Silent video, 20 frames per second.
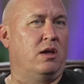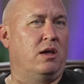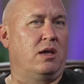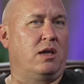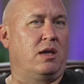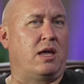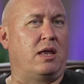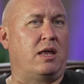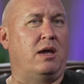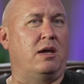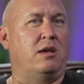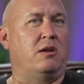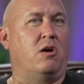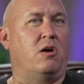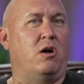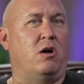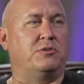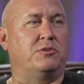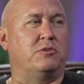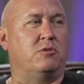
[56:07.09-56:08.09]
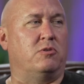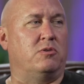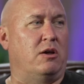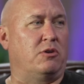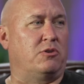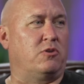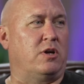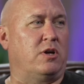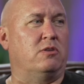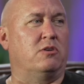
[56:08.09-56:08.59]
Can I also now
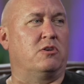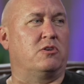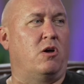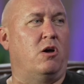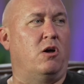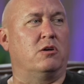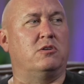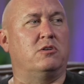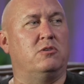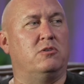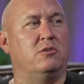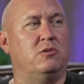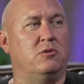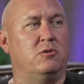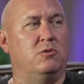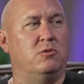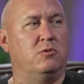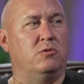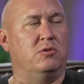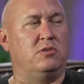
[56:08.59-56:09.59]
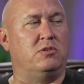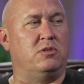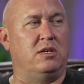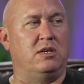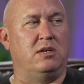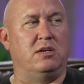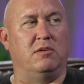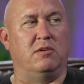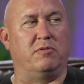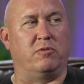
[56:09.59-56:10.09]
train this dog to do
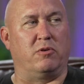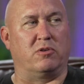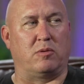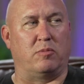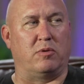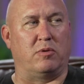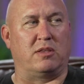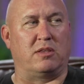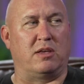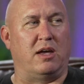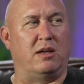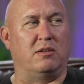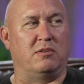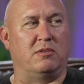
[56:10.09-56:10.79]
C-dif or something like that?